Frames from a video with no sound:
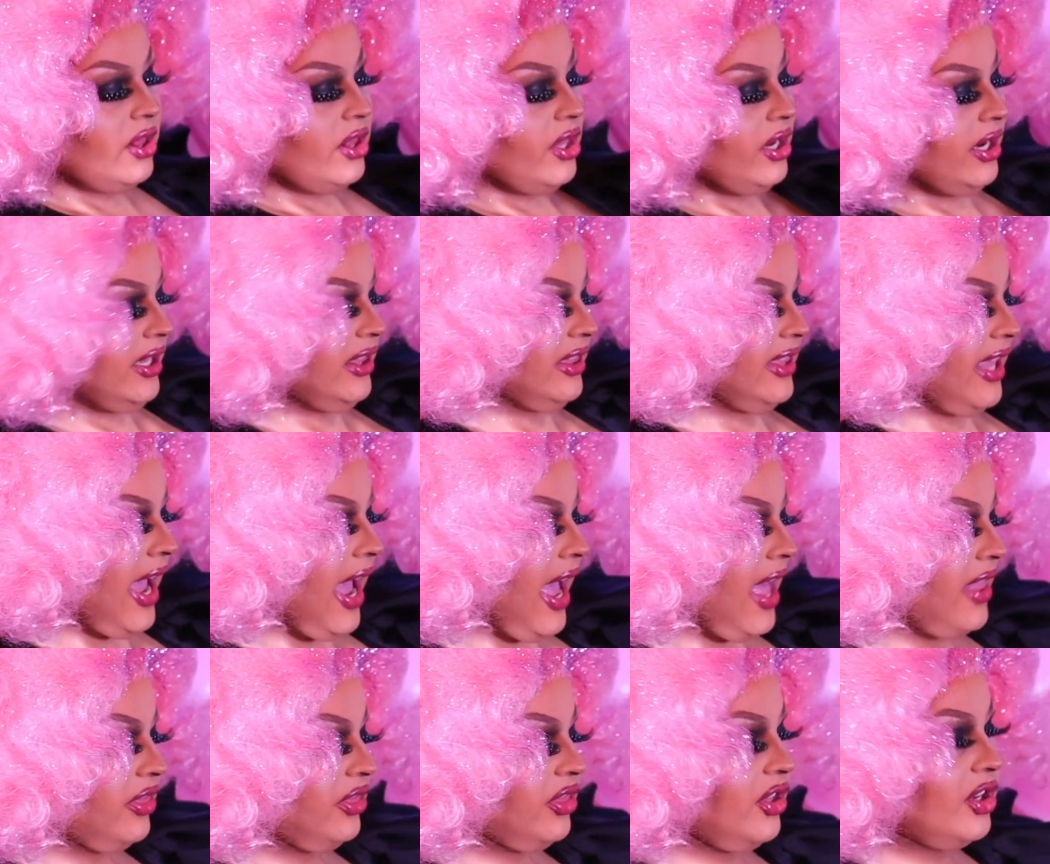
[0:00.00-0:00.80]
Look at
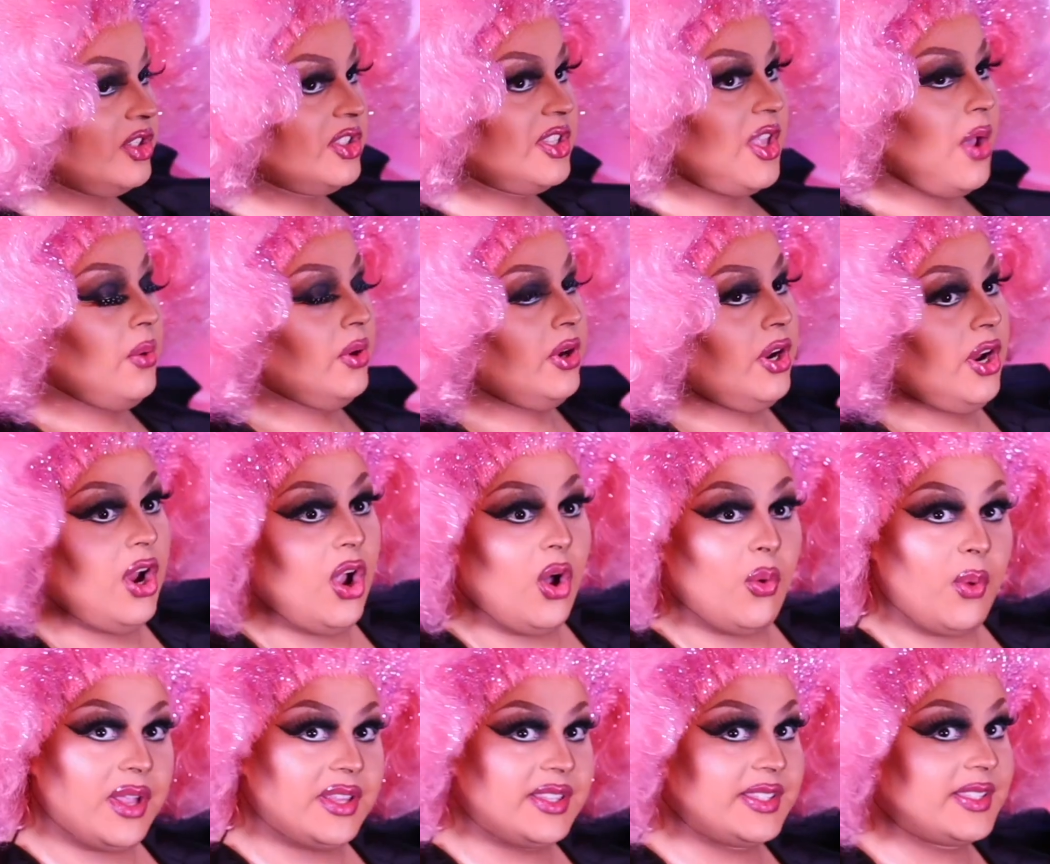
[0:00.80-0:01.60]
that. There's no
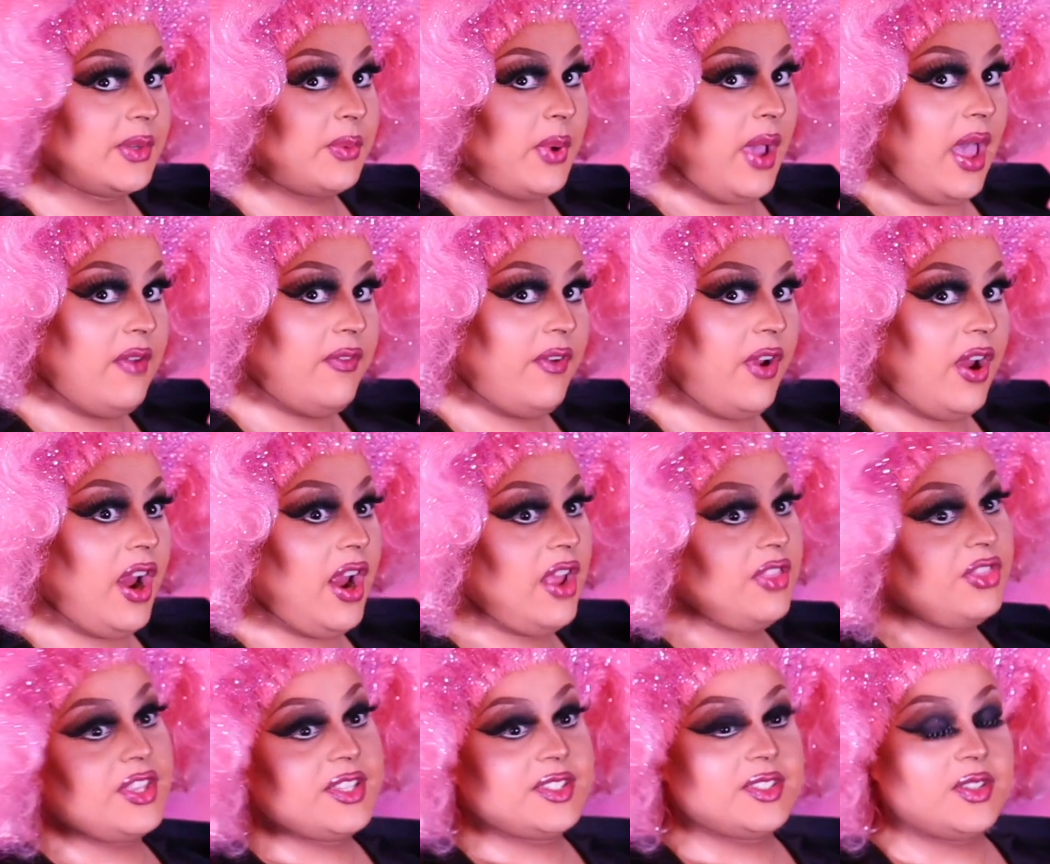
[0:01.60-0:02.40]
curl
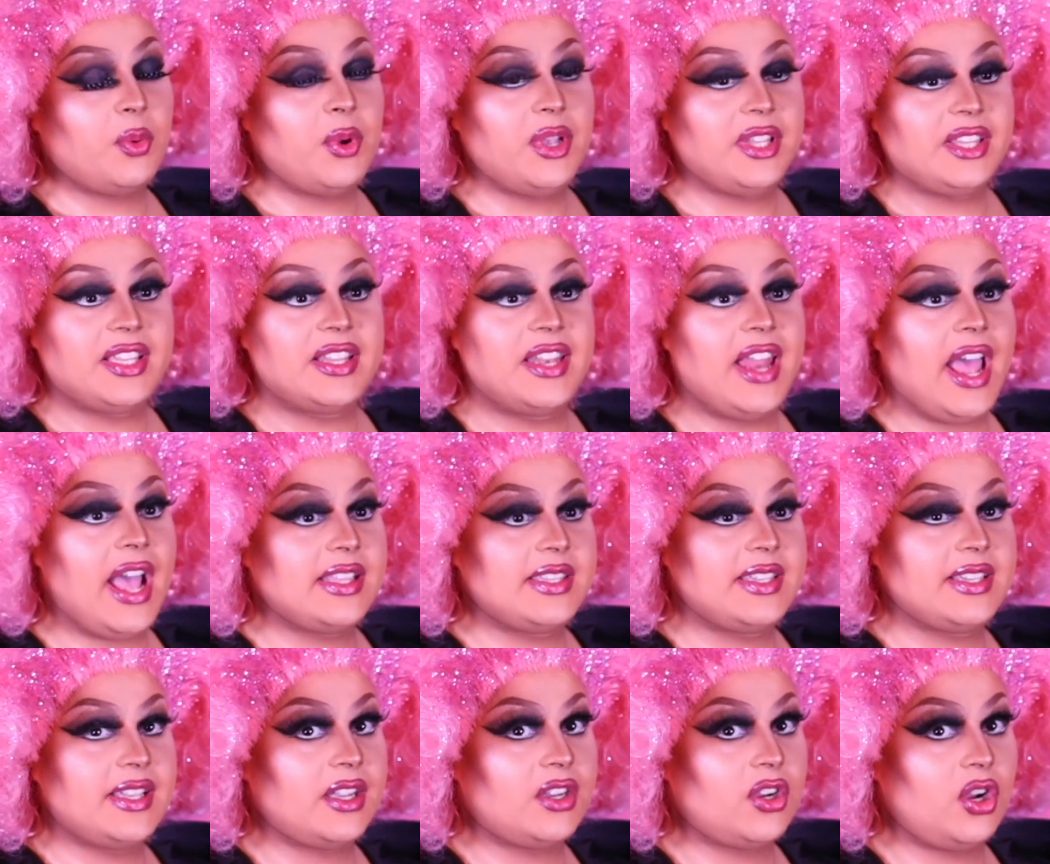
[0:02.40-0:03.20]
whatsoever. This wig did
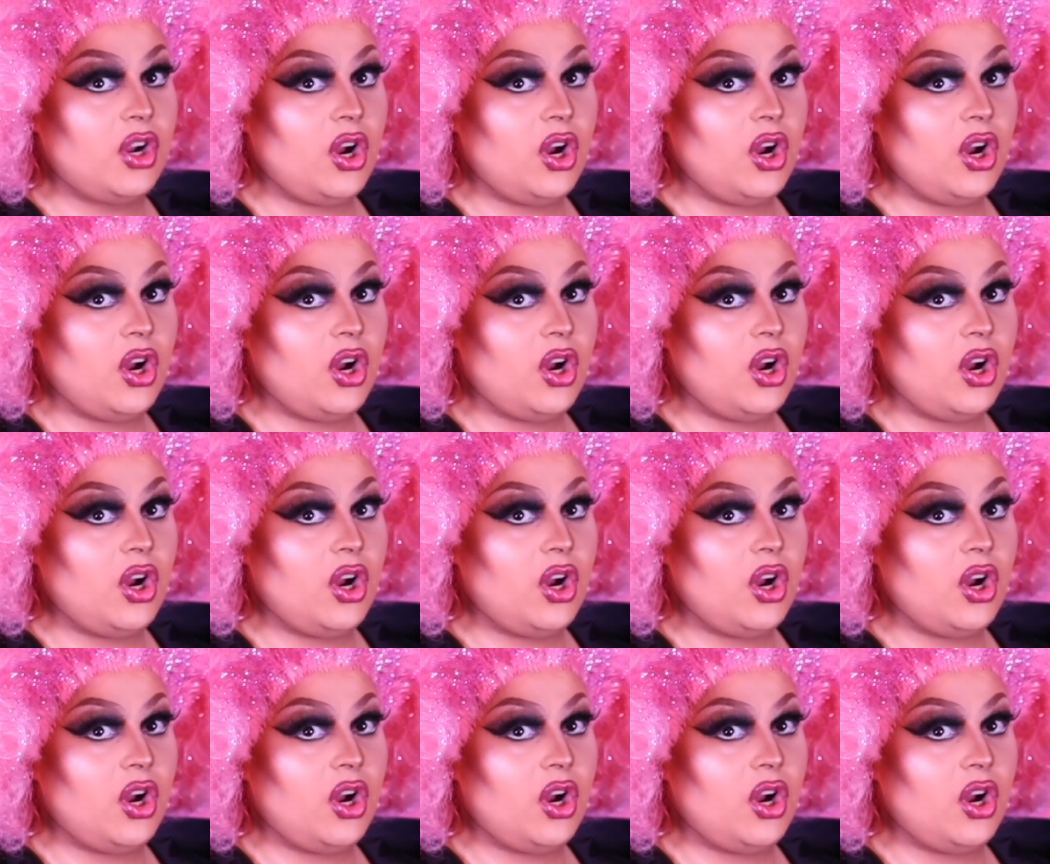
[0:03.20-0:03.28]
not take a